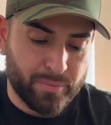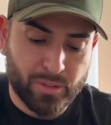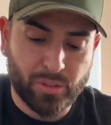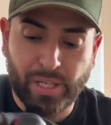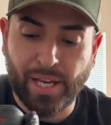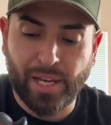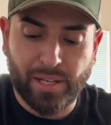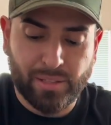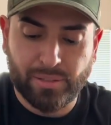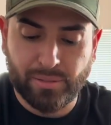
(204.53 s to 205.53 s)
So yeah,
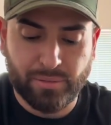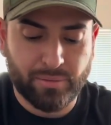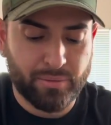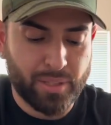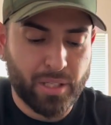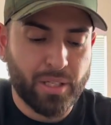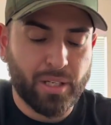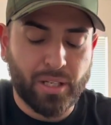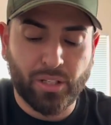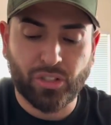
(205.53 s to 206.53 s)

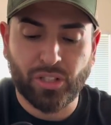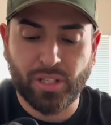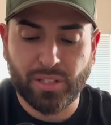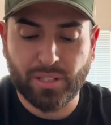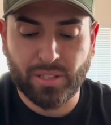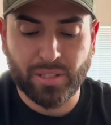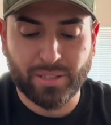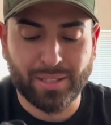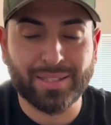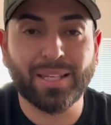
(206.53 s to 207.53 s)
it's a
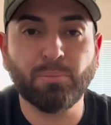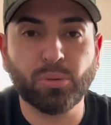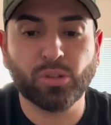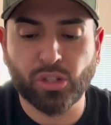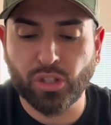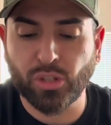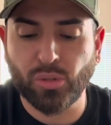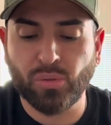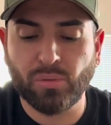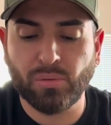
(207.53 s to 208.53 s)
simple
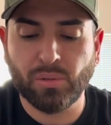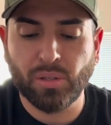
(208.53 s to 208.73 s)
shoe,